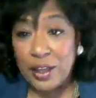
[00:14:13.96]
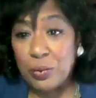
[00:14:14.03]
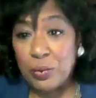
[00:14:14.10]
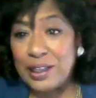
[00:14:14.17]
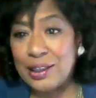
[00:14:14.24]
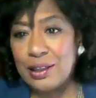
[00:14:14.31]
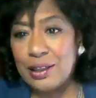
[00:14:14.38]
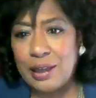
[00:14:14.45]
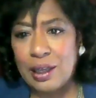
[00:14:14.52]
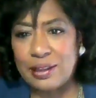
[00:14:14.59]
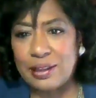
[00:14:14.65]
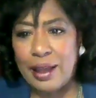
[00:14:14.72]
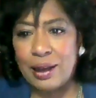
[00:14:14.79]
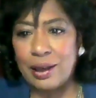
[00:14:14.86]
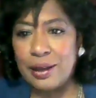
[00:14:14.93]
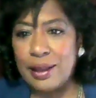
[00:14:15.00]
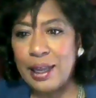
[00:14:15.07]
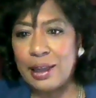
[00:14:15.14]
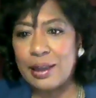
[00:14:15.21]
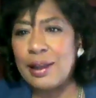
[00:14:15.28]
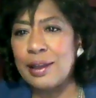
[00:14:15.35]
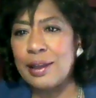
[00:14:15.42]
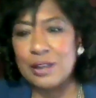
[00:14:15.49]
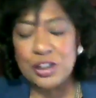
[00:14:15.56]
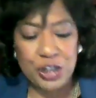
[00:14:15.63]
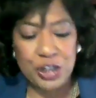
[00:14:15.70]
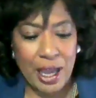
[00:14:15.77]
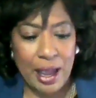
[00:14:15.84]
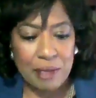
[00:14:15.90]
we can get that link in the
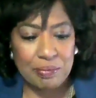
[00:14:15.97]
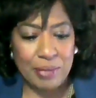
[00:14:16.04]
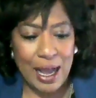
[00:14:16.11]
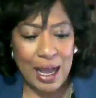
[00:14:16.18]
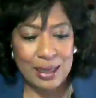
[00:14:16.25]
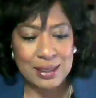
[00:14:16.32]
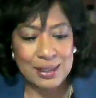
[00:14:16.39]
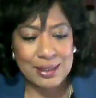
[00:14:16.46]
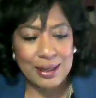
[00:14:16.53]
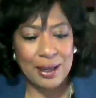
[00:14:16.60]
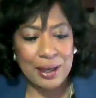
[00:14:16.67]
chat box.